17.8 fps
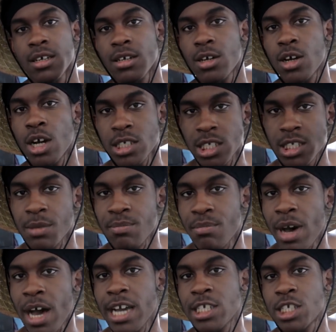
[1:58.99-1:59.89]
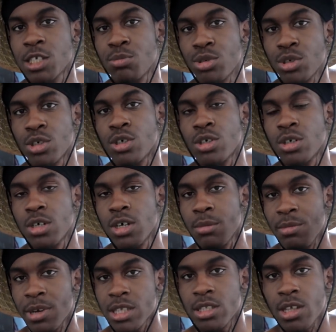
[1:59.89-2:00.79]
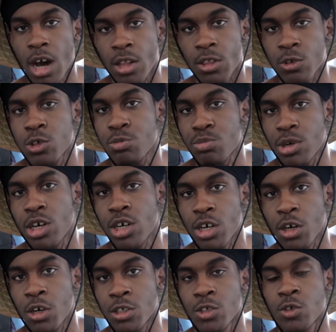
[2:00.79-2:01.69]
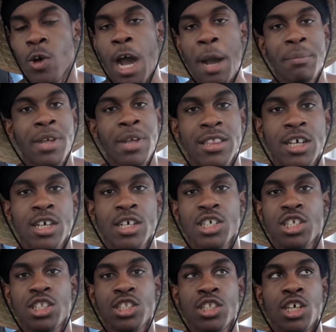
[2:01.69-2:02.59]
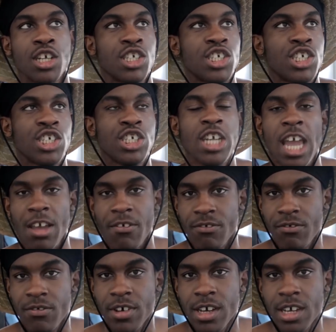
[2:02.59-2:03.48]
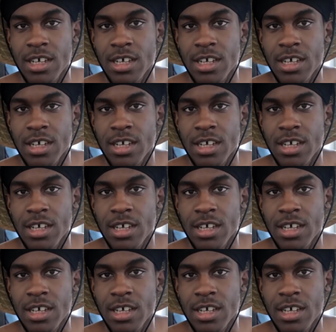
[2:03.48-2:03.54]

customizable McDonald's burgers. So I'm the, the chef.